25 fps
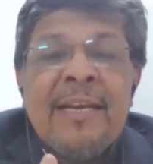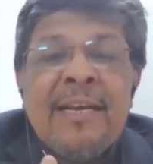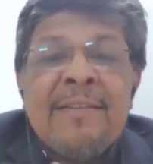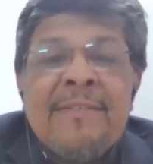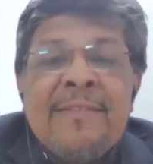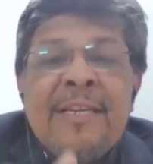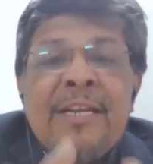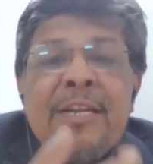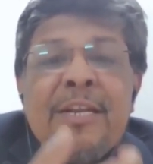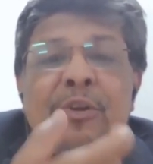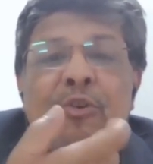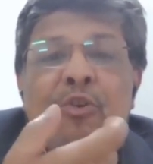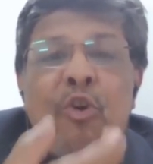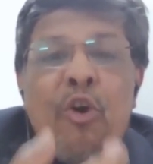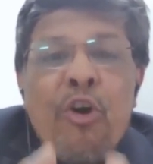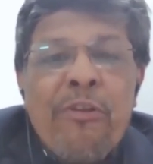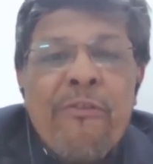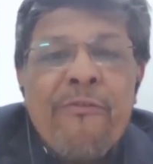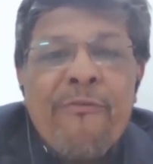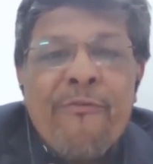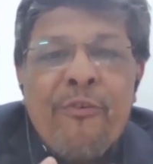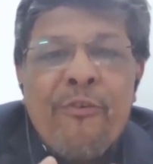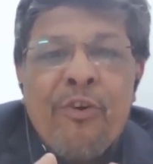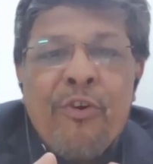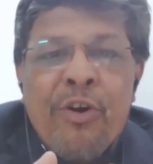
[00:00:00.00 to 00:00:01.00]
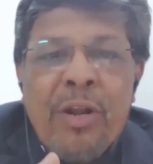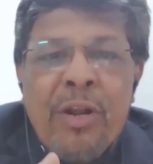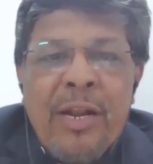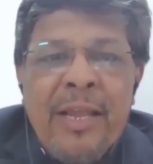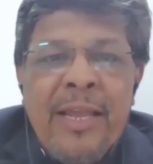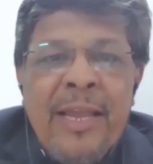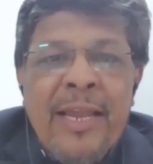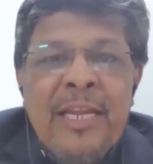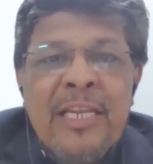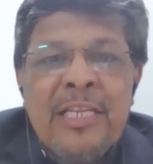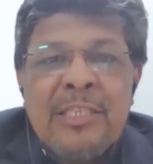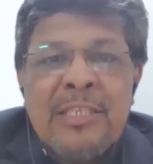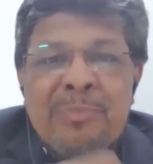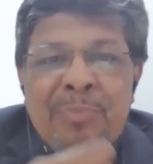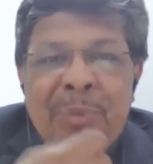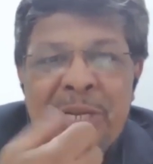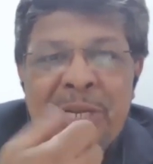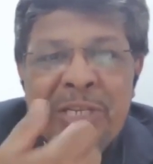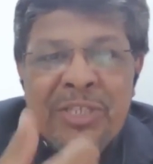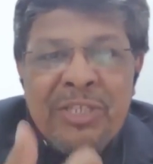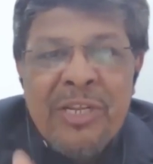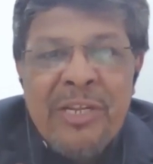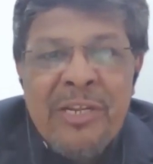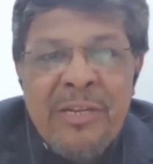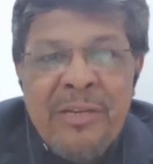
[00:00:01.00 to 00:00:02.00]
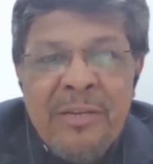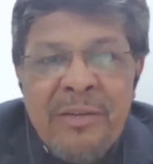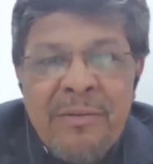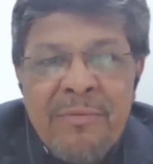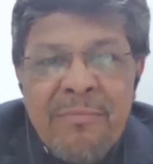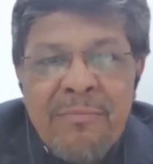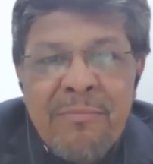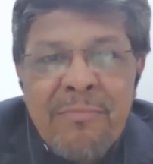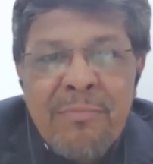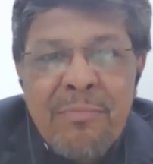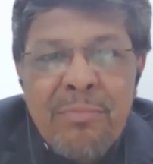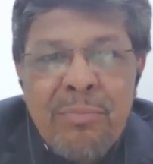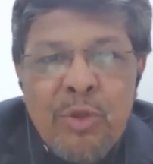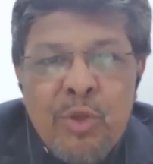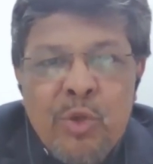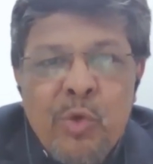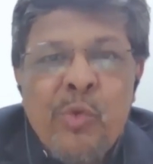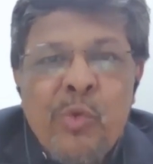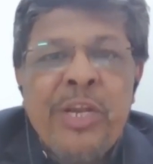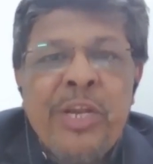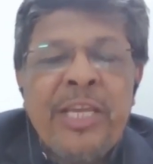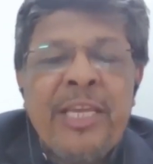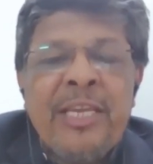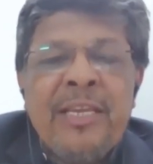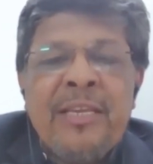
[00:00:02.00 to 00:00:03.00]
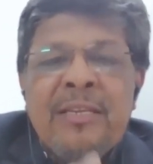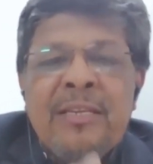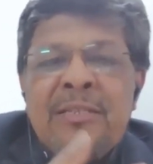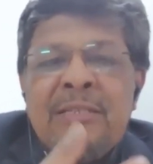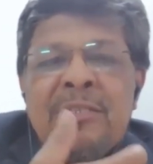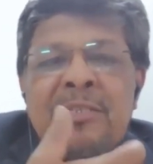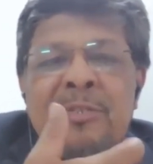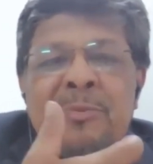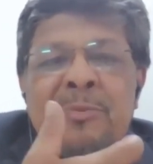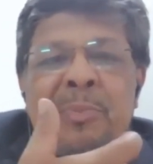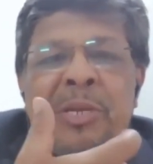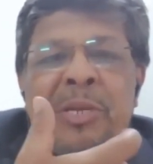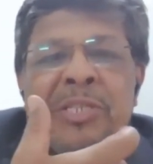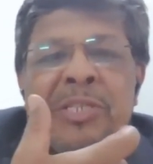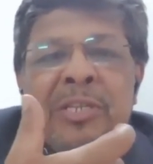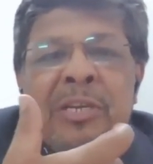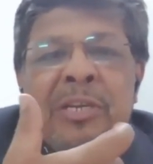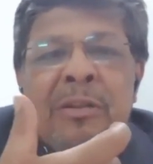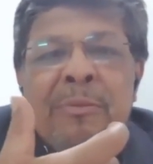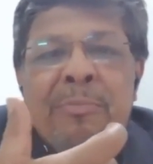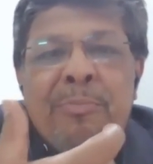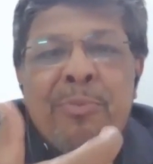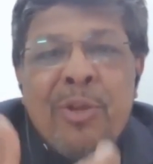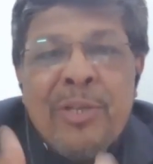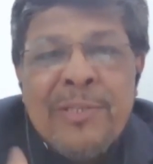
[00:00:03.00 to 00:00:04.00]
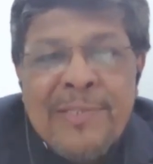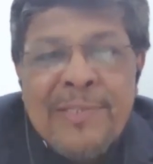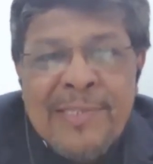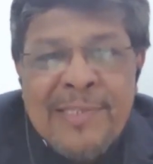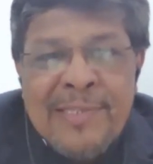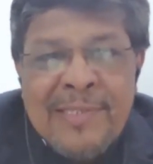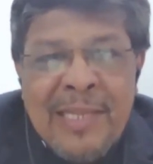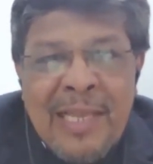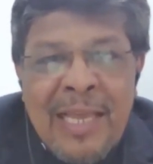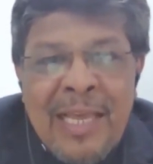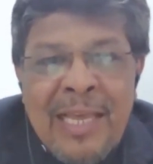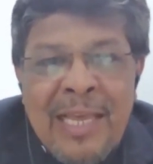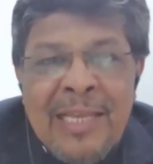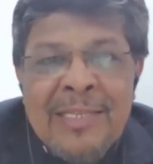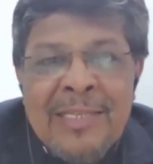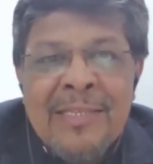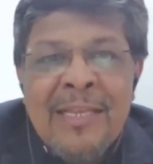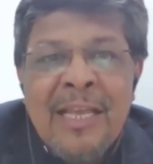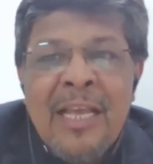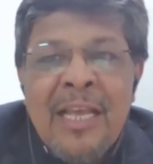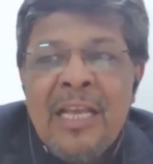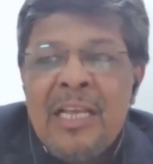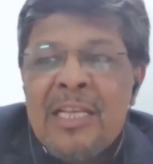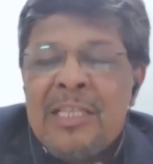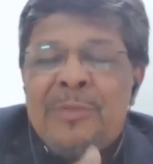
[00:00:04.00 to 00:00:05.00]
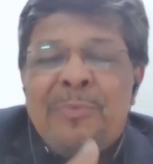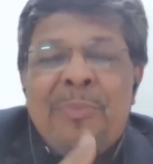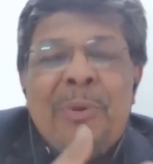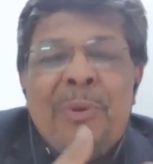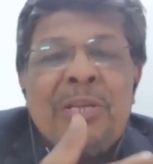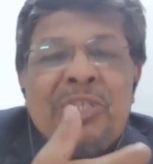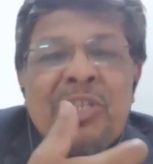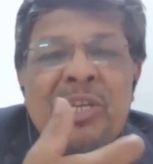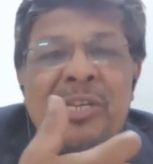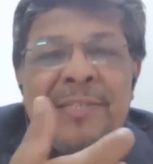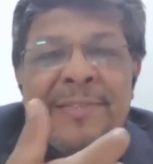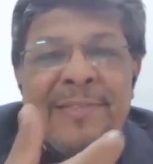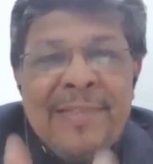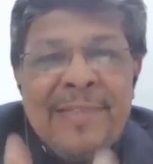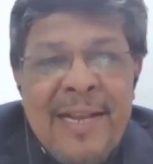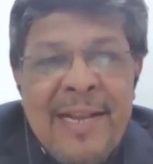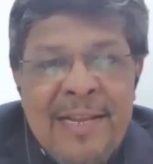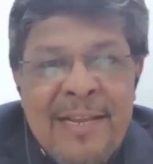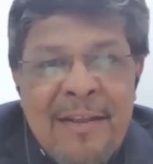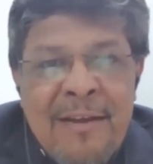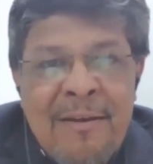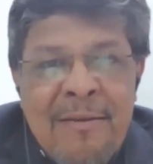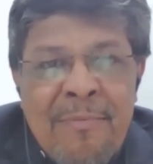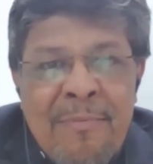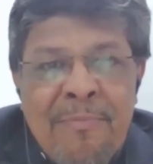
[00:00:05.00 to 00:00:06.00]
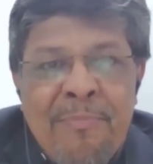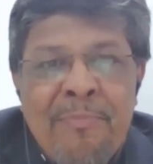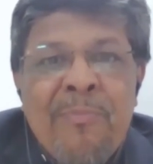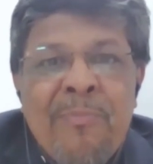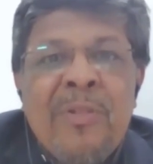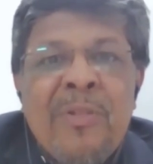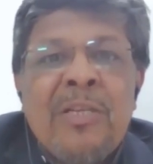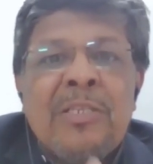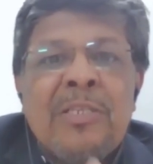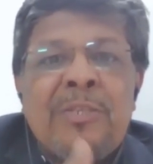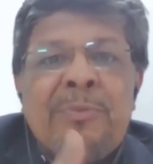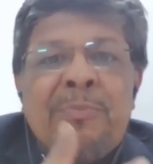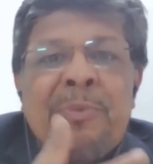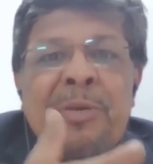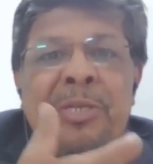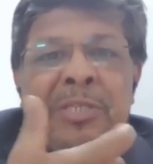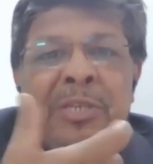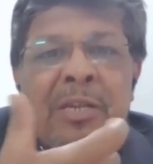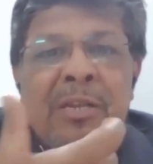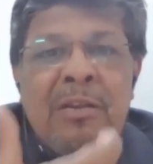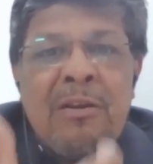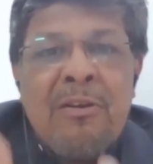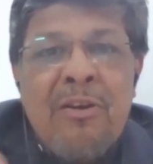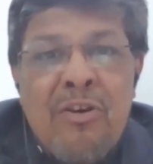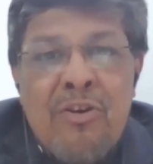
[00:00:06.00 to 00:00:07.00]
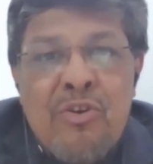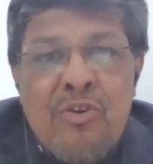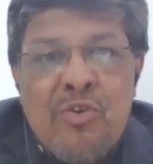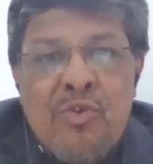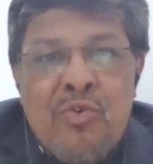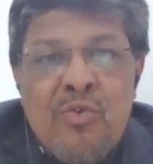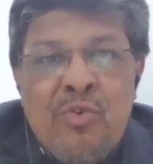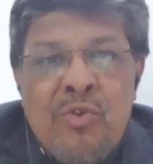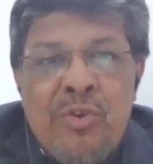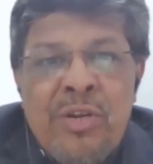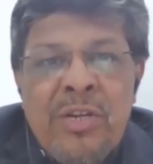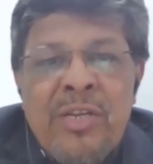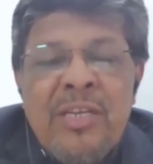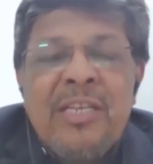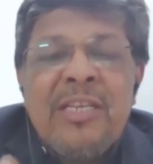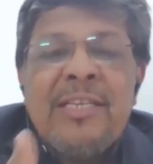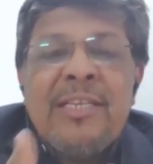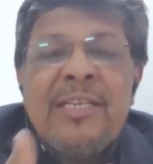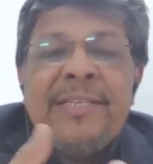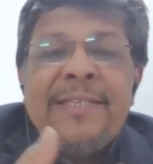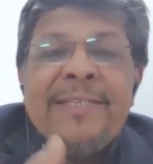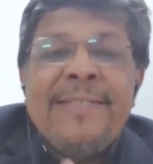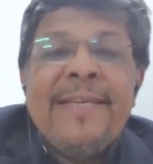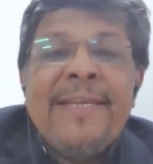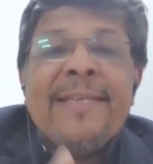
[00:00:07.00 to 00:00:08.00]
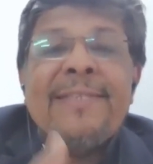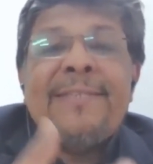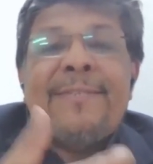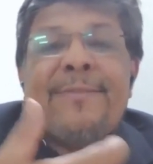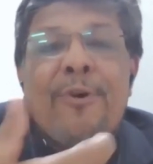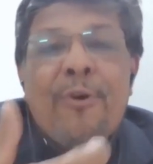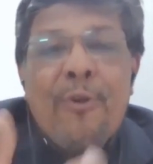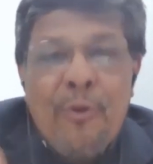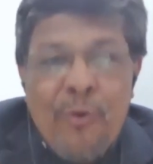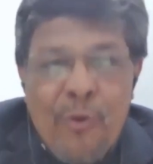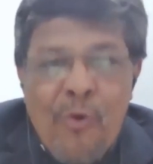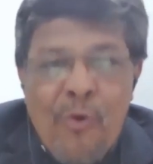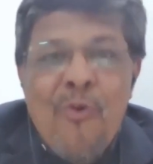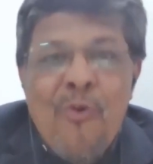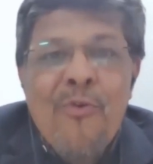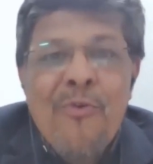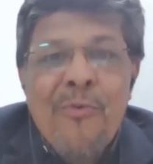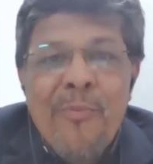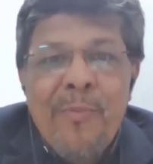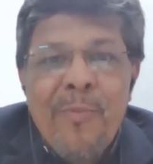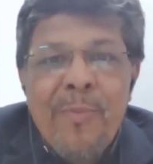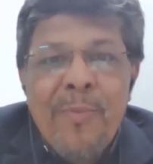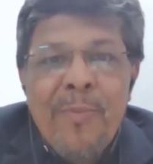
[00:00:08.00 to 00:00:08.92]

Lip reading: does it call for any special tooling, special processes, special setup, special control? Yes or no?